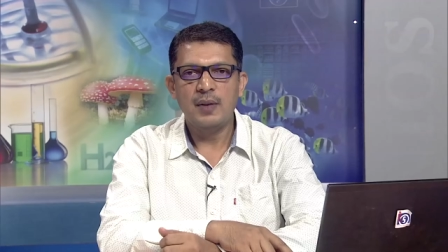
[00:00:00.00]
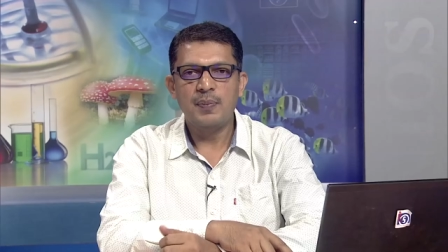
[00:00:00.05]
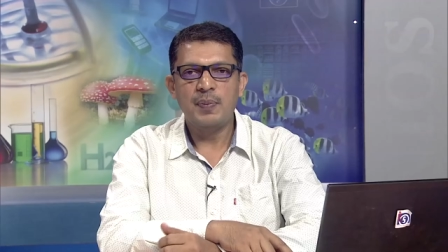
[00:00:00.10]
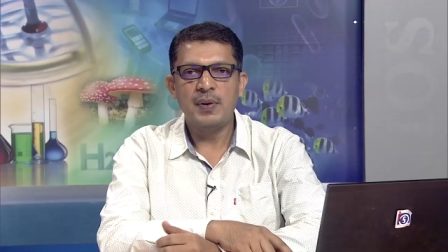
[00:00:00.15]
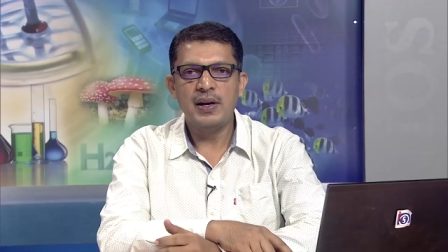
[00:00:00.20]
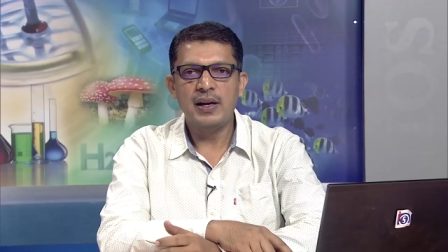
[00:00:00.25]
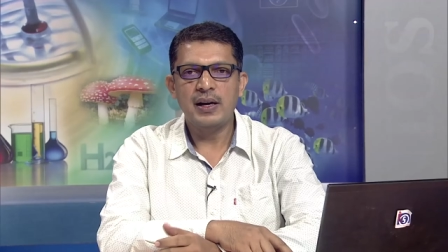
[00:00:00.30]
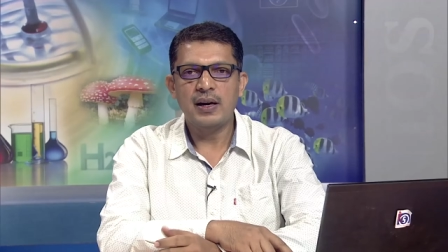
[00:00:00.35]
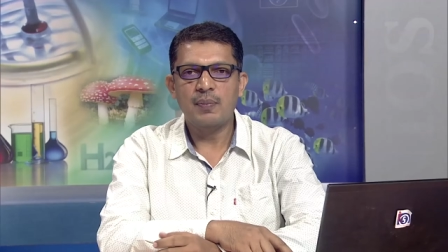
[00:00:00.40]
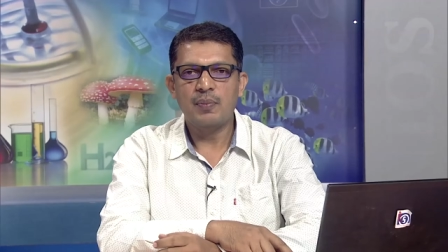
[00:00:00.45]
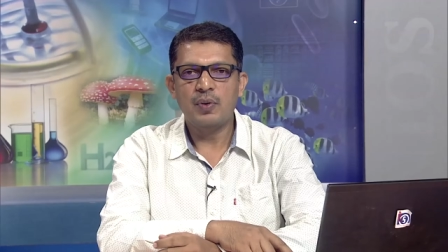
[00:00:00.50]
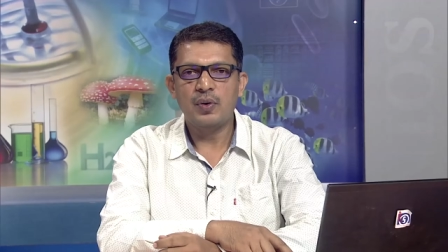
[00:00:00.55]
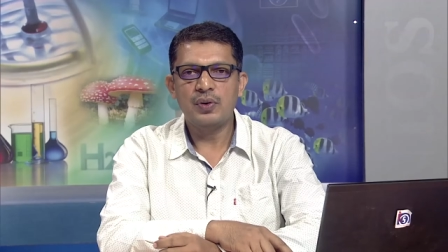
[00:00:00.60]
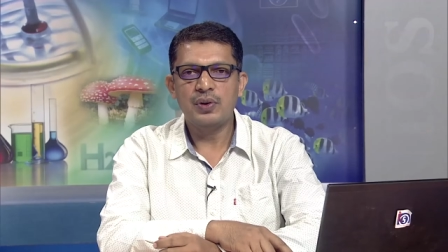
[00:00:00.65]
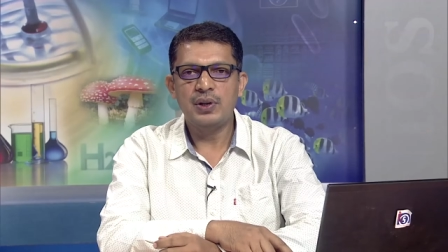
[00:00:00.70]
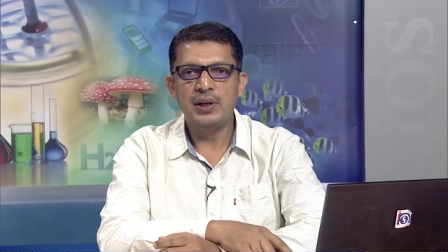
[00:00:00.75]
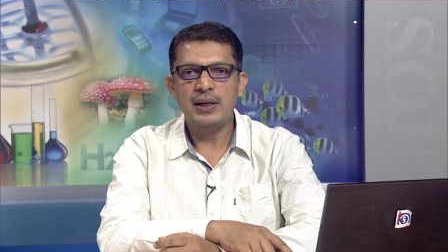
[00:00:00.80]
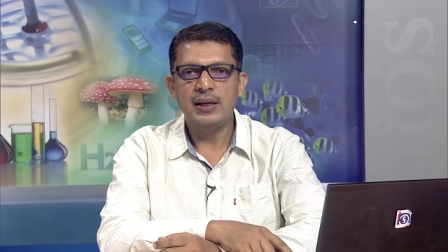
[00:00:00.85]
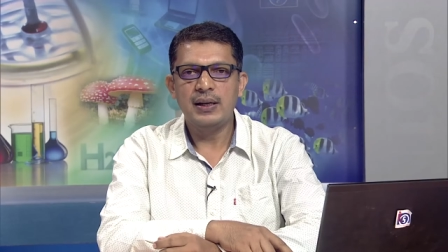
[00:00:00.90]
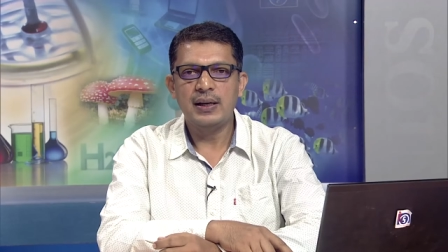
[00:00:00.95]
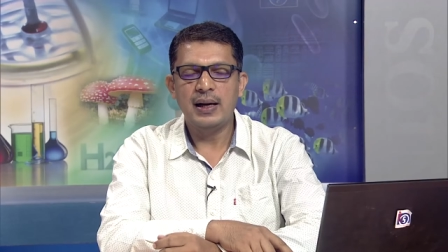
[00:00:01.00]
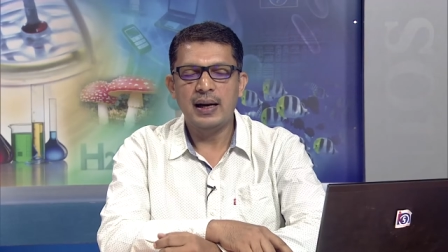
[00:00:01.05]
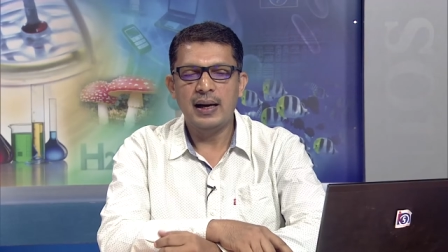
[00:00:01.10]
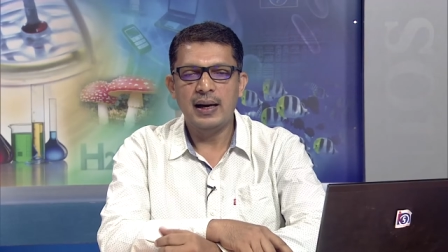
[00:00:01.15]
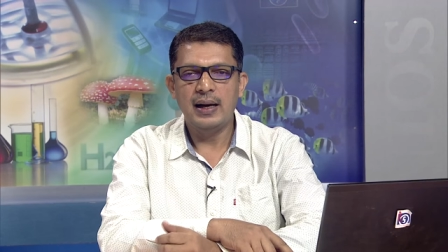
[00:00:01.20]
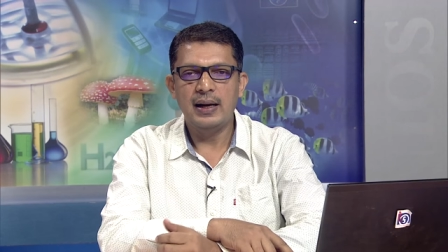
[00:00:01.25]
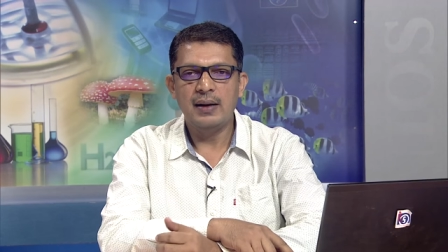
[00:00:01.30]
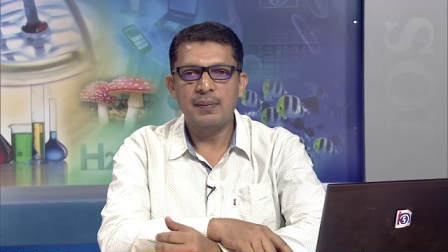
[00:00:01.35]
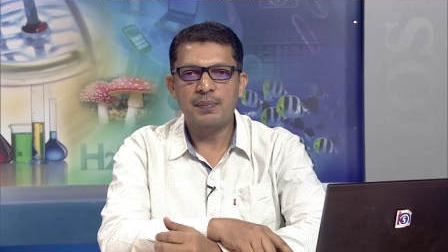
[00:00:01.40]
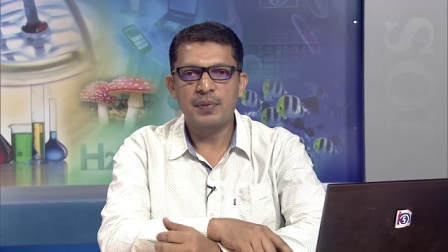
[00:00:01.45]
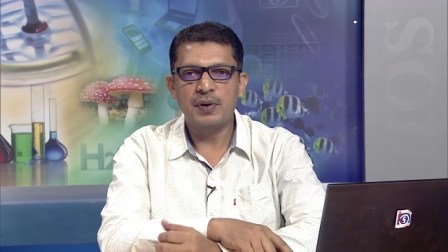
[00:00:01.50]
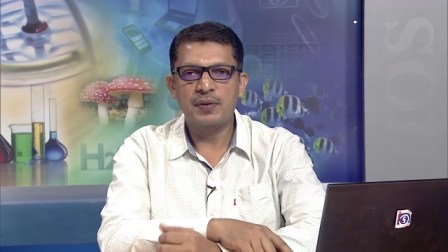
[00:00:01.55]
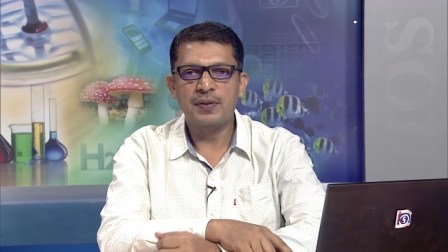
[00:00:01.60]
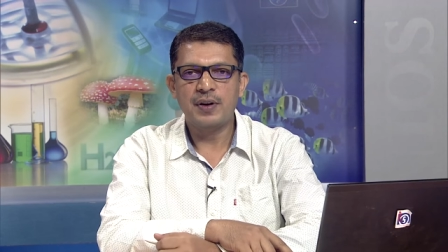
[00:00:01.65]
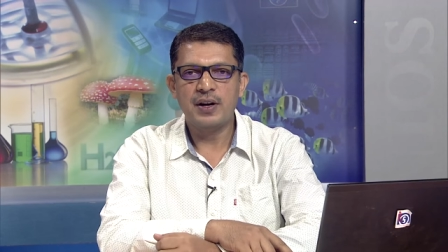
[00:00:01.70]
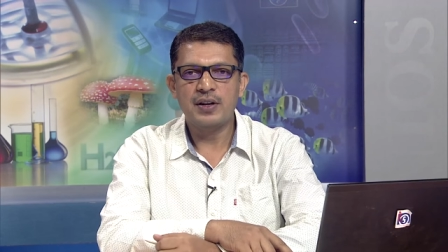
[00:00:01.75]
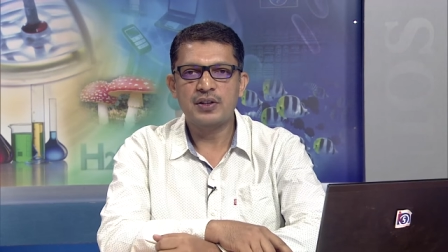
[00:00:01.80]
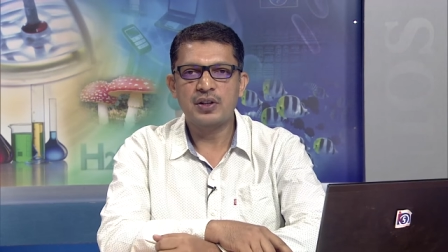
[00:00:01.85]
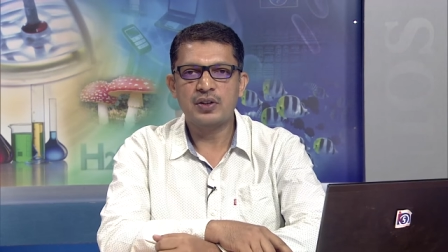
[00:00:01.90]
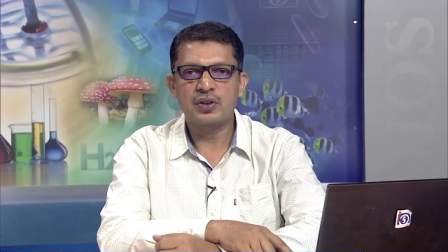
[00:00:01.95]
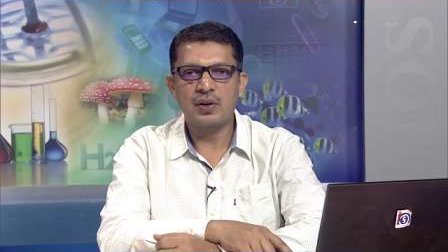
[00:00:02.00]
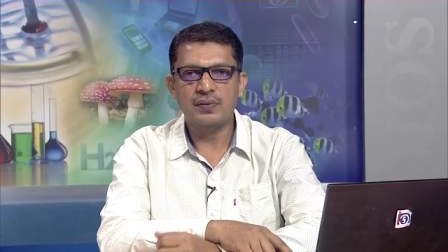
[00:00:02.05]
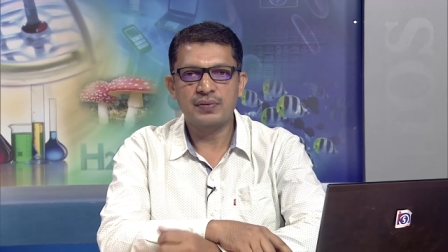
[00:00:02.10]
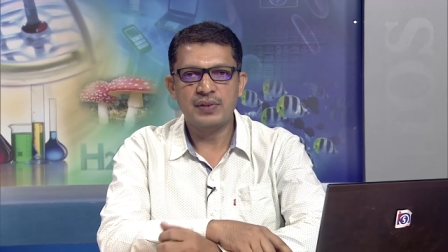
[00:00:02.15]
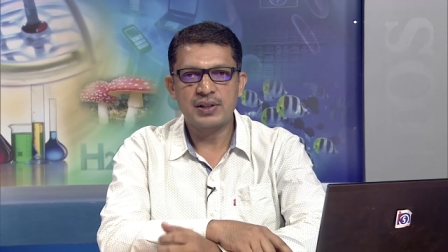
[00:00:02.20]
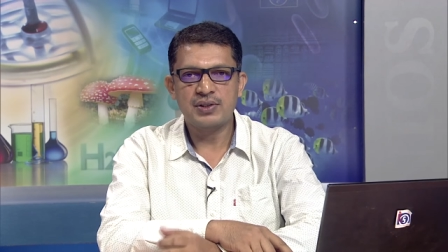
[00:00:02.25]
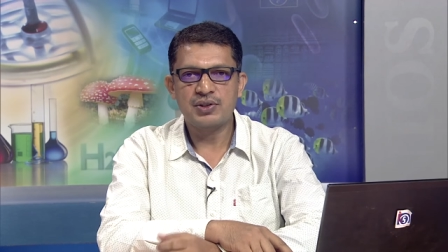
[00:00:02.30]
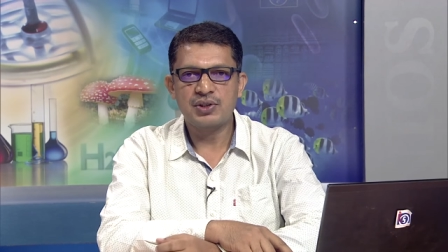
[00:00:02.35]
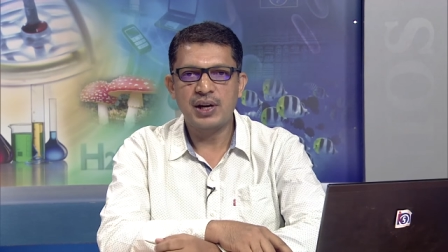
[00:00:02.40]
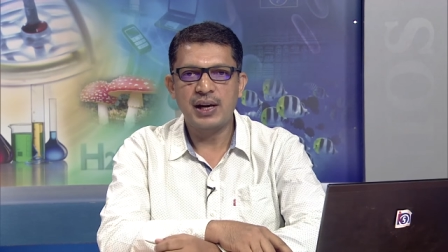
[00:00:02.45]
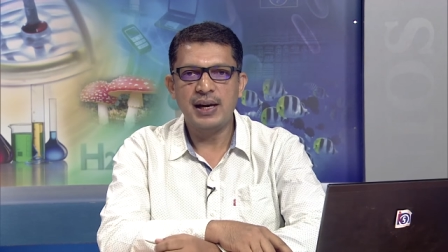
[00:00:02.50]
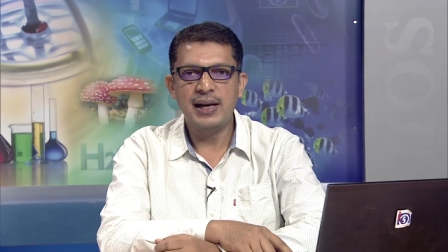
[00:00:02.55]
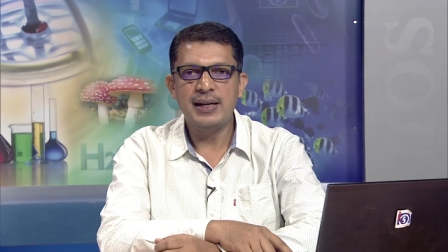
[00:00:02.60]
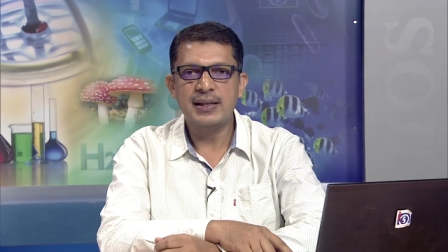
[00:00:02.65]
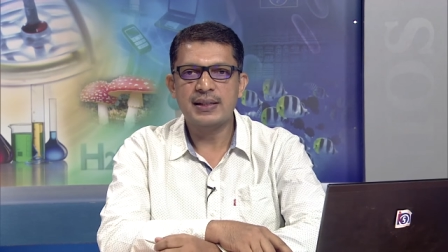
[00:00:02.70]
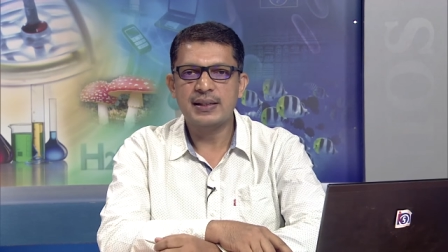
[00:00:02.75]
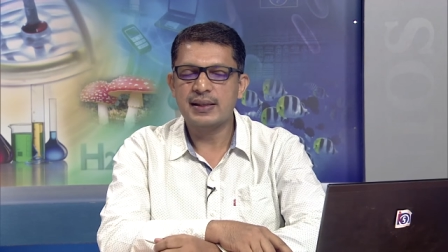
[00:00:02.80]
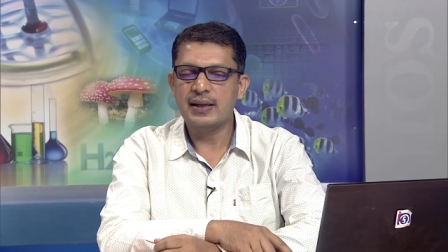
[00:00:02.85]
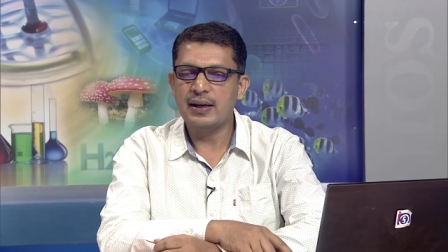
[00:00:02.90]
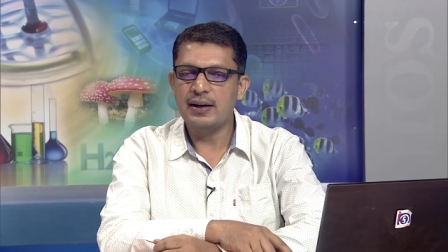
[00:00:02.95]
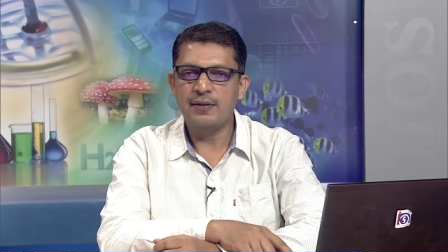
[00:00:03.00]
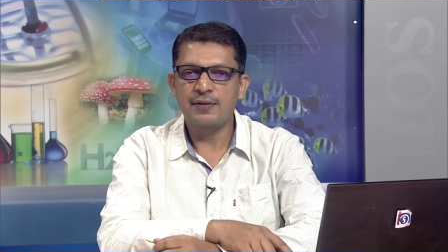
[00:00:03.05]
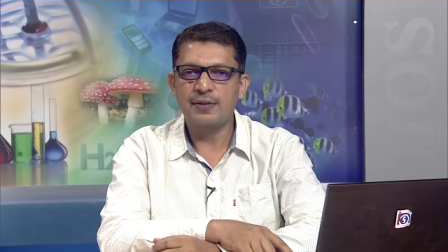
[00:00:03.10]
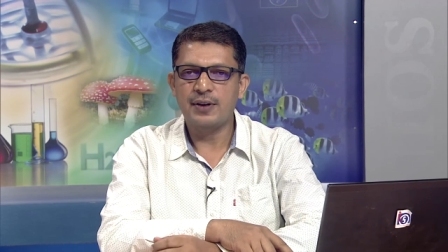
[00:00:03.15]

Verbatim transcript: depending upon the uh, preferences of the states,